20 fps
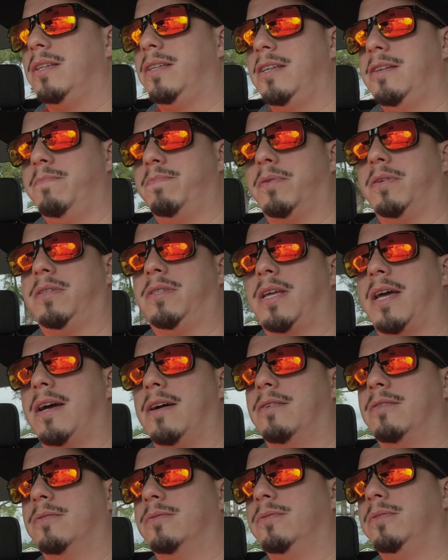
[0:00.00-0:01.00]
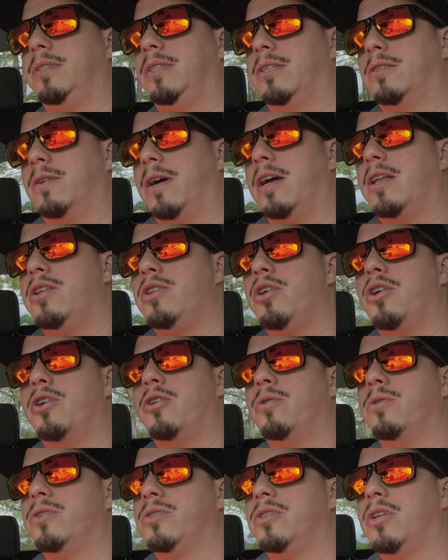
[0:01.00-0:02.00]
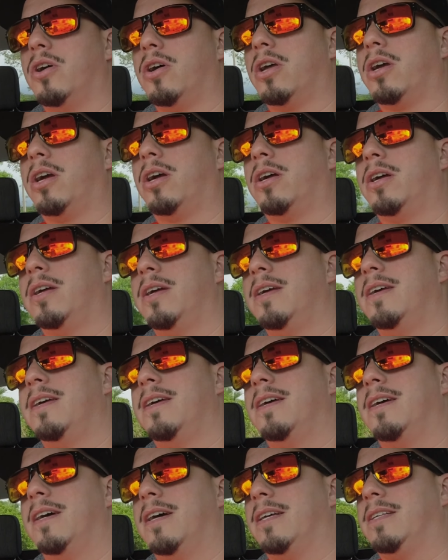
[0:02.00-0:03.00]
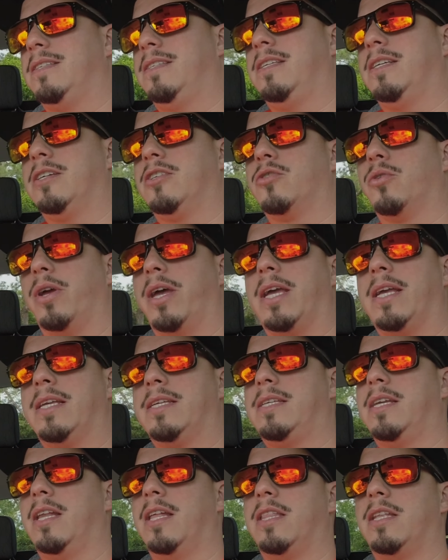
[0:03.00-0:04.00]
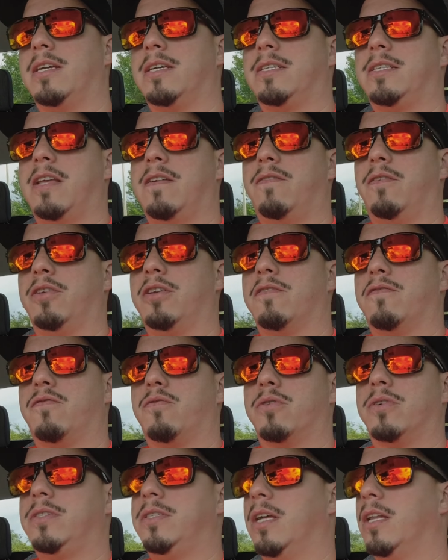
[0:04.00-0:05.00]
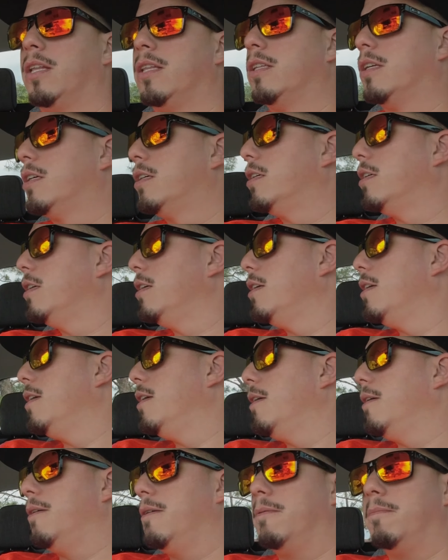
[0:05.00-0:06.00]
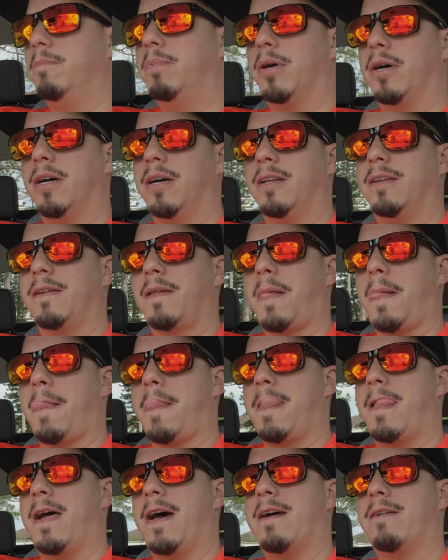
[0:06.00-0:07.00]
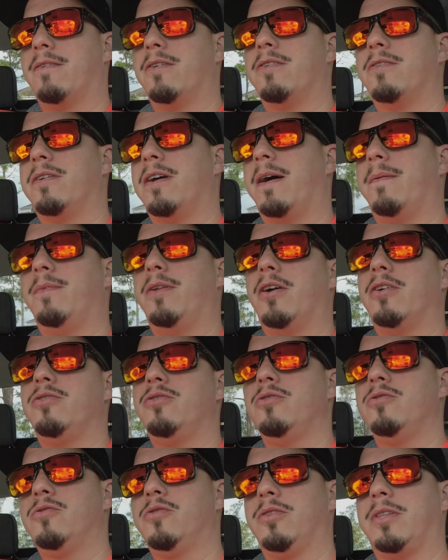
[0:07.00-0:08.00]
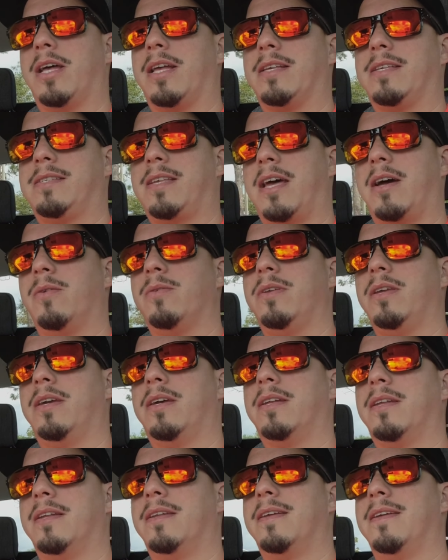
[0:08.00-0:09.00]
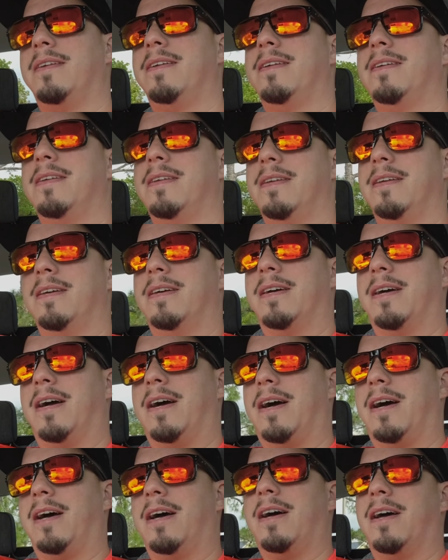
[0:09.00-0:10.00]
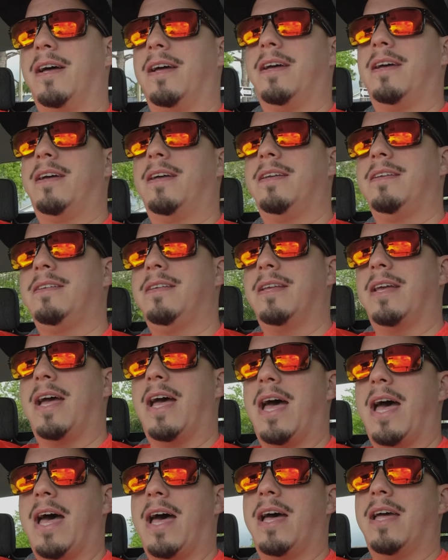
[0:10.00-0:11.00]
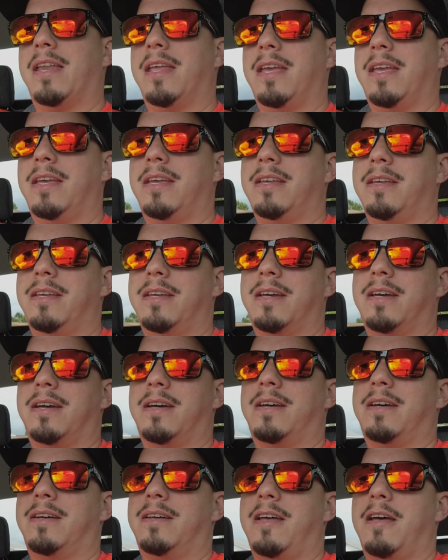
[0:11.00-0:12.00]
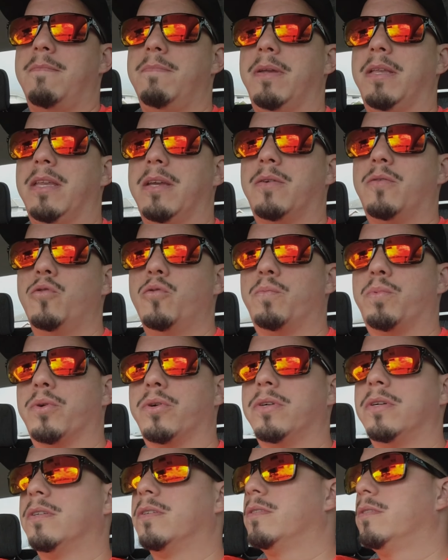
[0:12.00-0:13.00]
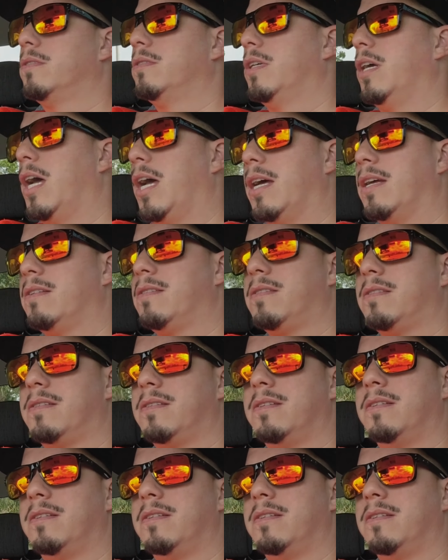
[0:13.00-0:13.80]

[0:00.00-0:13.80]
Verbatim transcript: deeper sound. You know, I know it's not a, a six or eight cylinder, it's definitely a four cylinder, but I don't know, I'm not used to that sound yet. I had a, uh, a Mini Cooper S